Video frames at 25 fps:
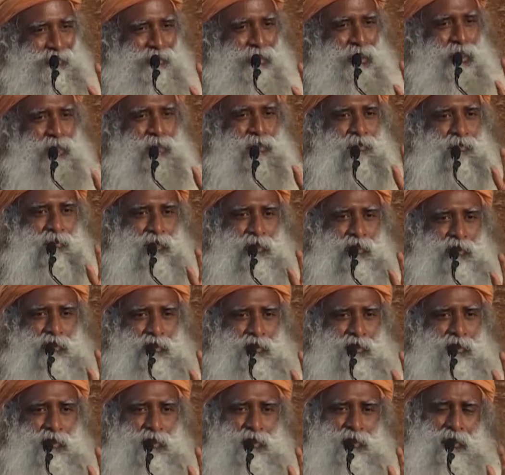Just when
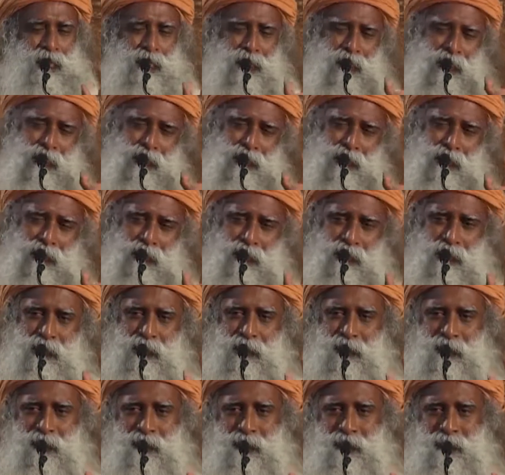it's needed, that's
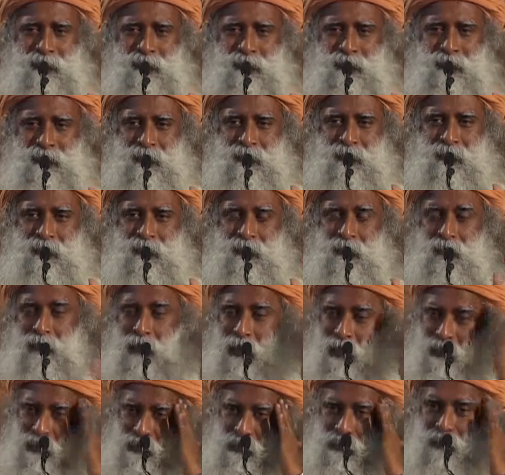all.
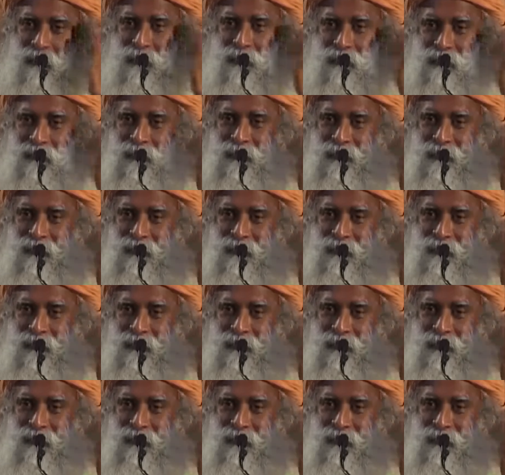Fresh.